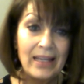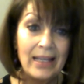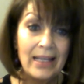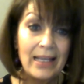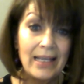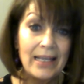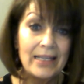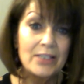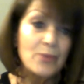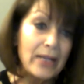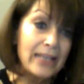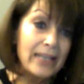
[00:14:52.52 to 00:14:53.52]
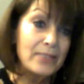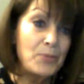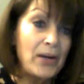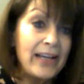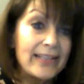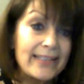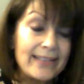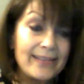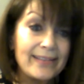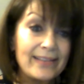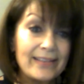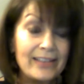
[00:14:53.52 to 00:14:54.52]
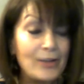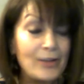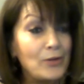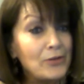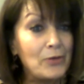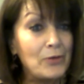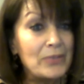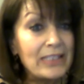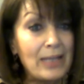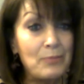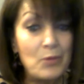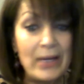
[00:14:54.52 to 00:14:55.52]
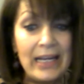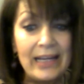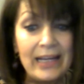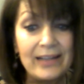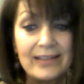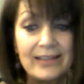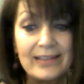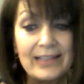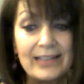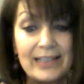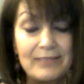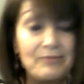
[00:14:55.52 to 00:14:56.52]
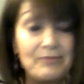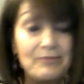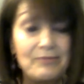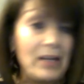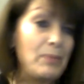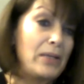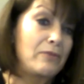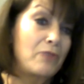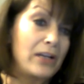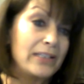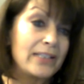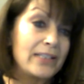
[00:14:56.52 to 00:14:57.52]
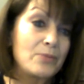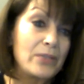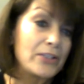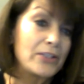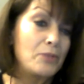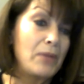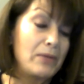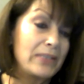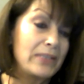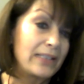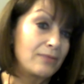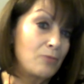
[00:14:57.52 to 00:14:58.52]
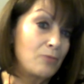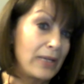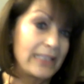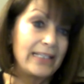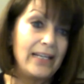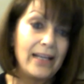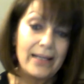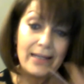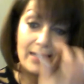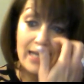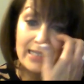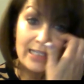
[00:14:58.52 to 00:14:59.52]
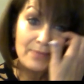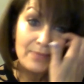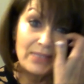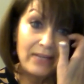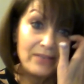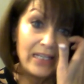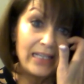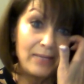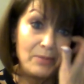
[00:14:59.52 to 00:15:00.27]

So I got depressed. You know, the phone stopped ringing. family and friends would assume I was resting, and 9 times out of 10, they'd be